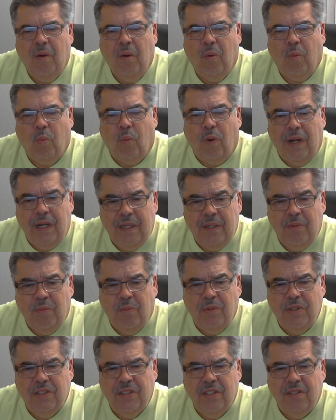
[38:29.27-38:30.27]
One
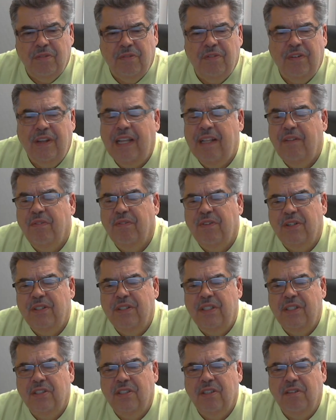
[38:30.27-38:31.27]
was the
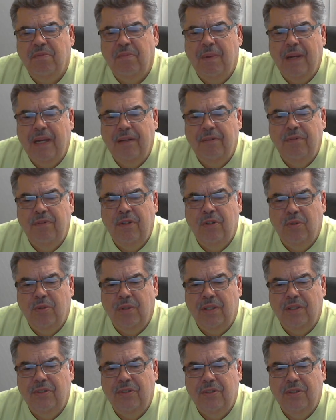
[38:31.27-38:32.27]
faithfulness of my
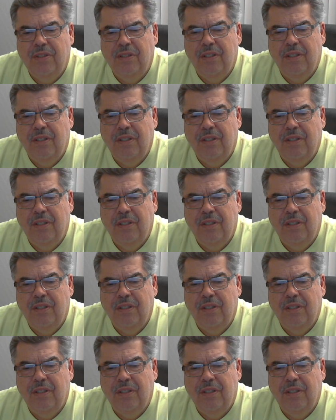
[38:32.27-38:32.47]
viewers,